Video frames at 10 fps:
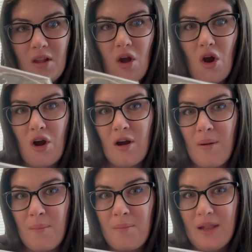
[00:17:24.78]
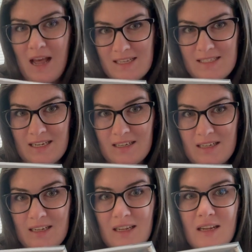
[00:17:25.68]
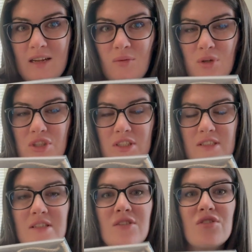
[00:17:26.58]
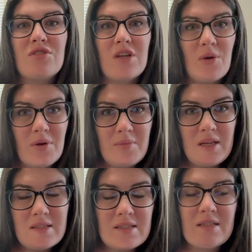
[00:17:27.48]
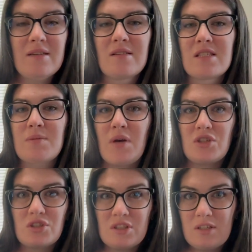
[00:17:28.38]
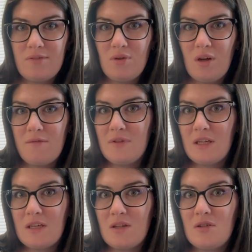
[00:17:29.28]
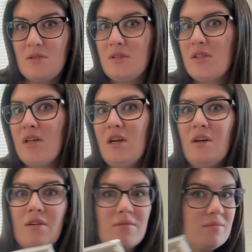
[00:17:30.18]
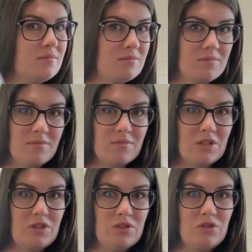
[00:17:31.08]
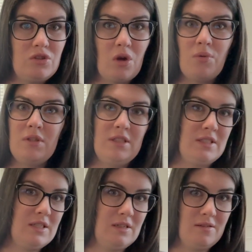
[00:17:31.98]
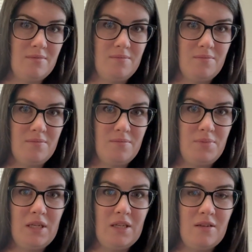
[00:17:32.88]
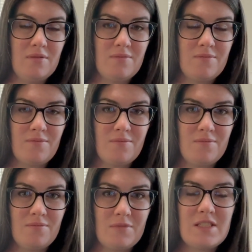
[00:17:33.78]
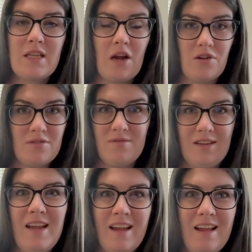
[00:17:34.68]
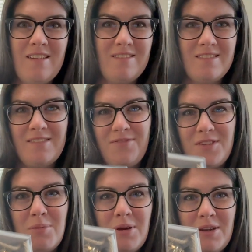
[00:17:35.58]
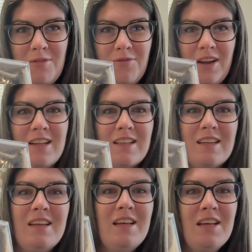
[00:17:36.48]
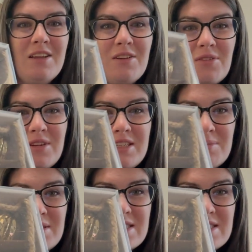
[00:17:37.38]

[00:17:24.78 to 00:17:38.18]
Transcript: are plastic, which is so amazing, especially if you have littles. You don't need to be scared, to put it frankly. You don't need to be